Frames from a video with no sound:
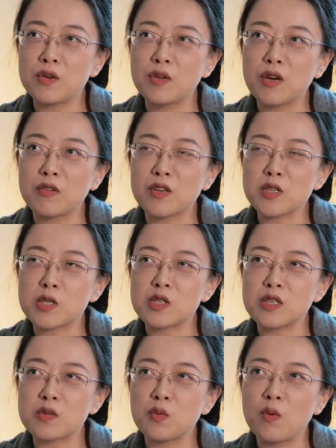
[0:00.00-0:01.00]
you know
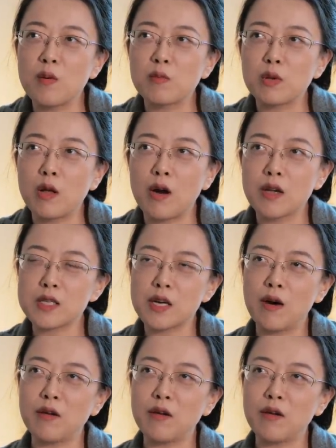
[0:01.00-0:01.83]
there's this one plot